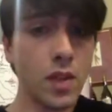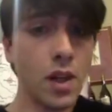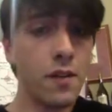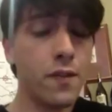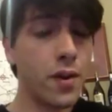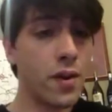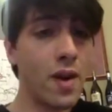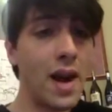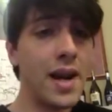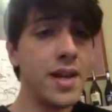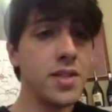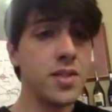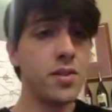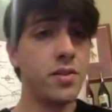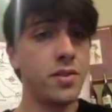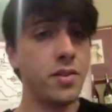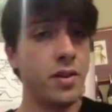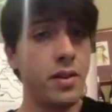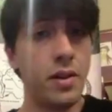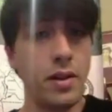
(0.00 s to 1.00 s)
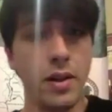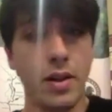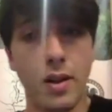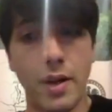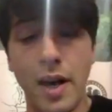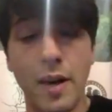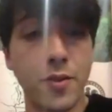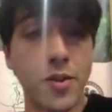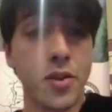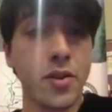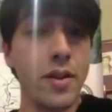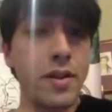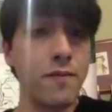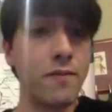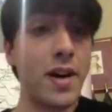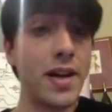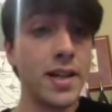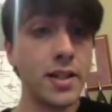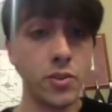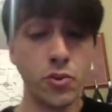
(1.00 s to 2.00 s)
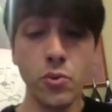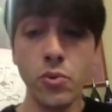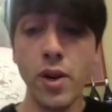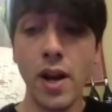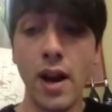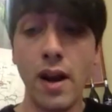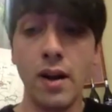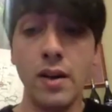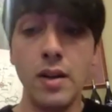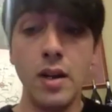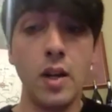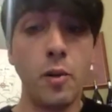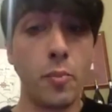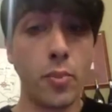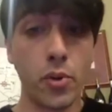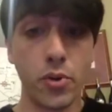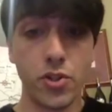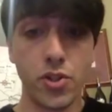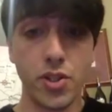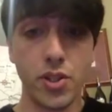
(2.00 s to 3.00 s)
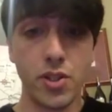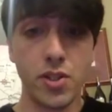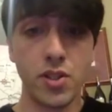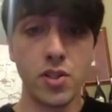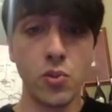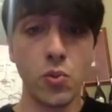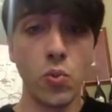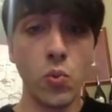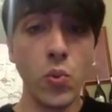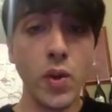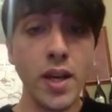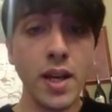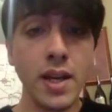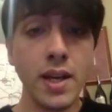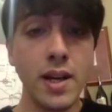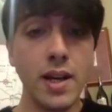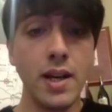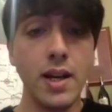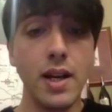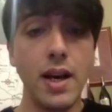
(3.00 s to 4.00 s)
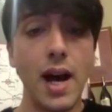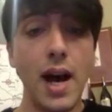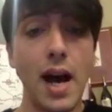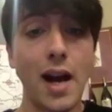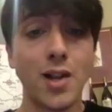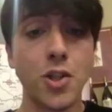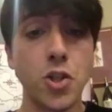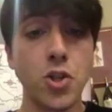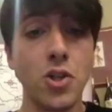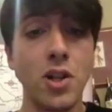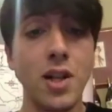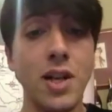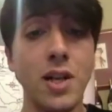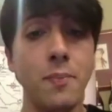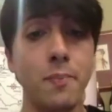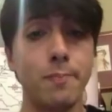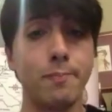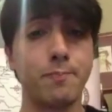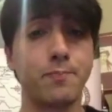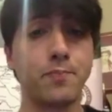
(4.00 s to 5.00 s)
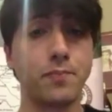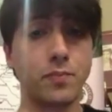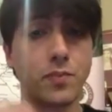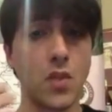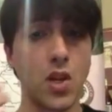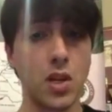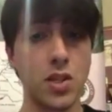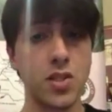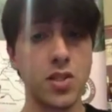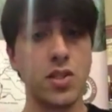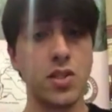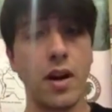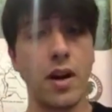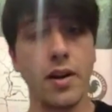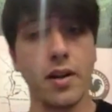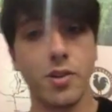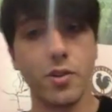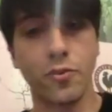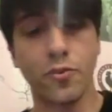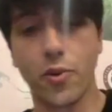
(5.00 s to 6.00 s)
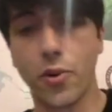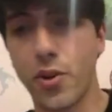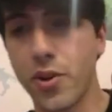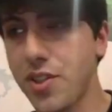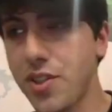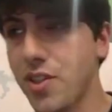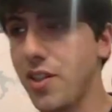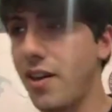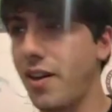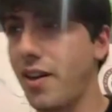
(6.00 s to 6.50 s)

horizon, after the invaiatura process, we actually start, of course,